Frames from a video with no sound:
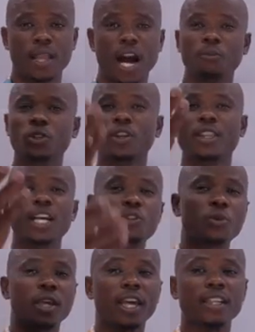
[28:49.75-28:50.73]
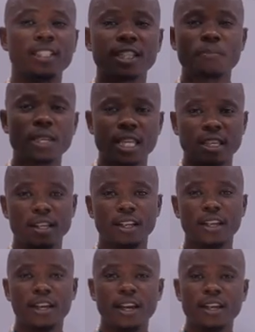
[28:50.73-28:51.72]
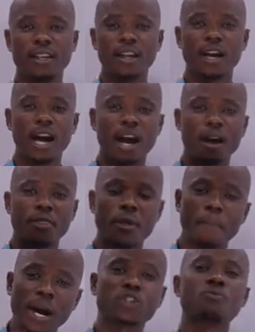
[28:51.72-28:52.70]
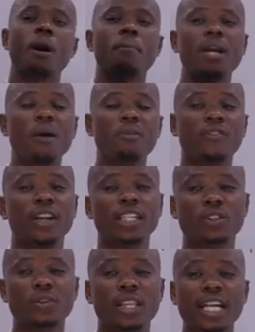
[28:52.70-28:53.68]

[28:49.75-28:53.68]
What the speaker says: I'm sure that you can tell me the maximum number of electrons